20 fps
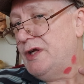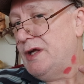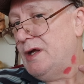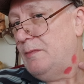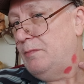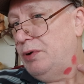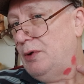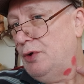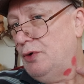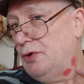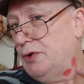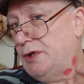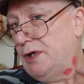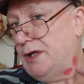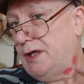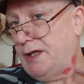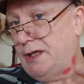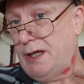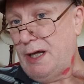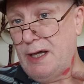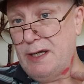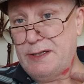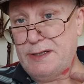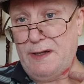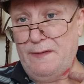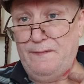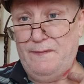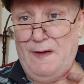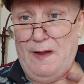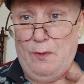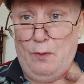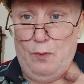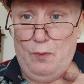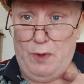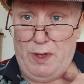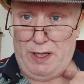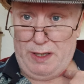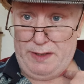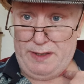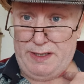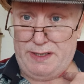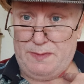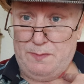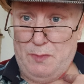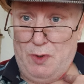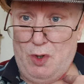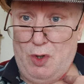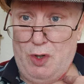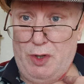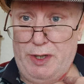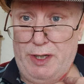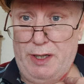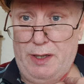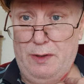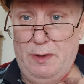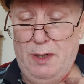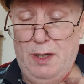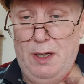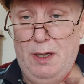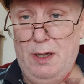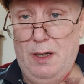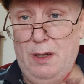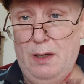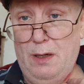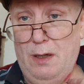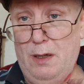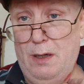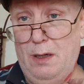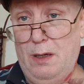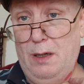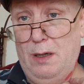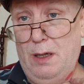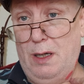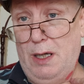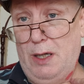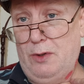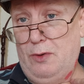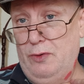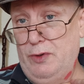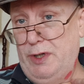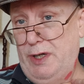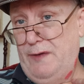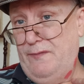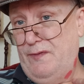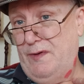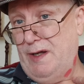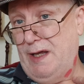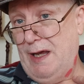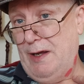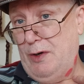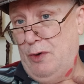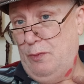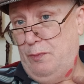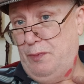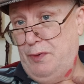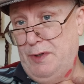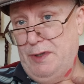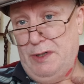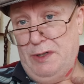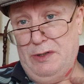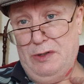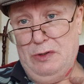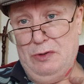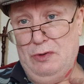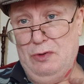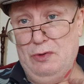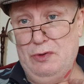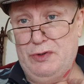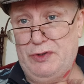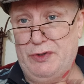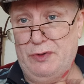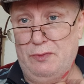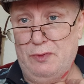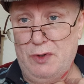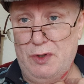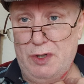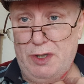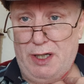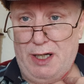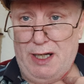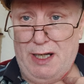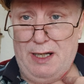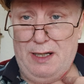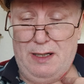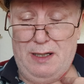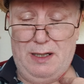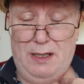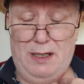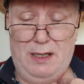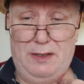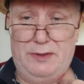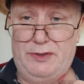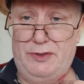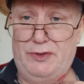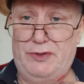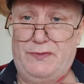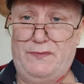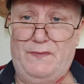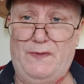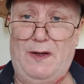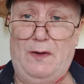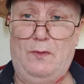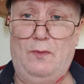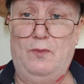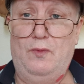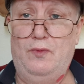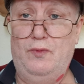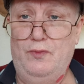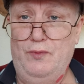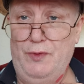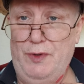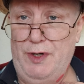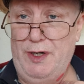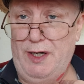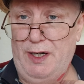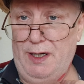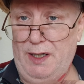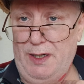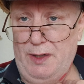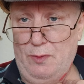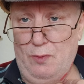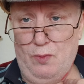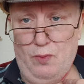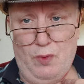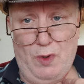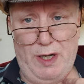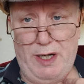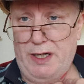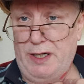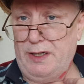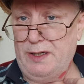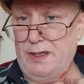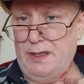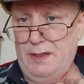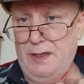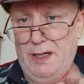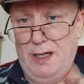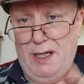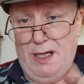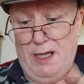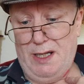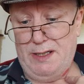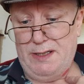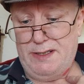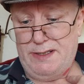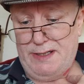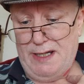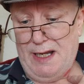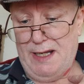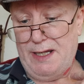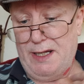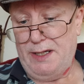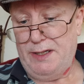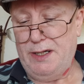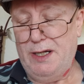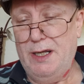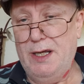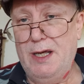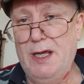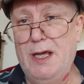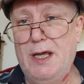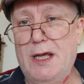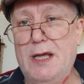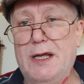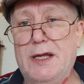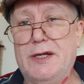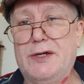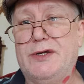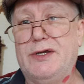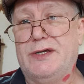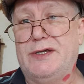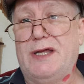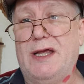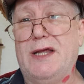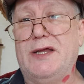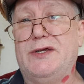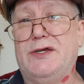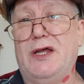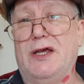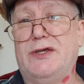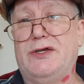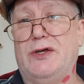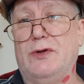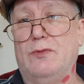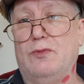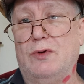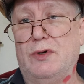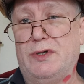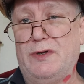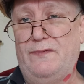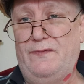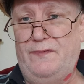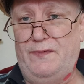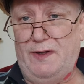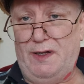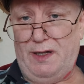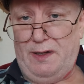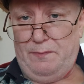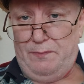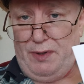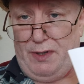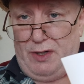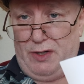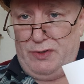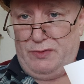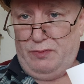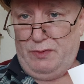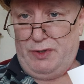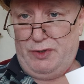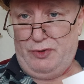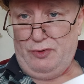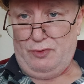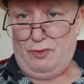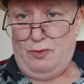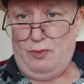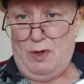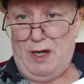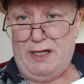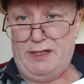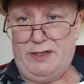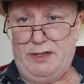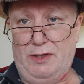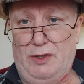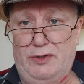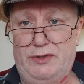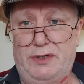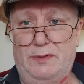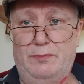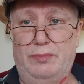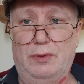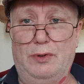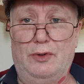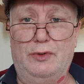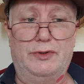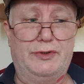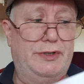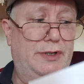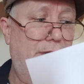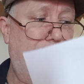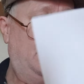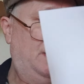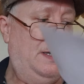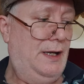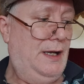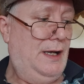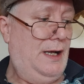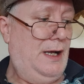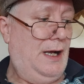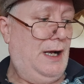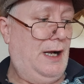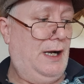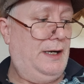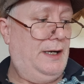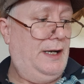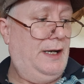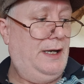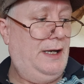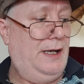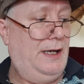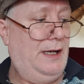of your blood. Yes, I felt weak this morning. I couldn't even get up and go to work. I, I just felt really weak and, and tired. She says, yes, you would have, Philip, because we took quite a lot of blood. And uh,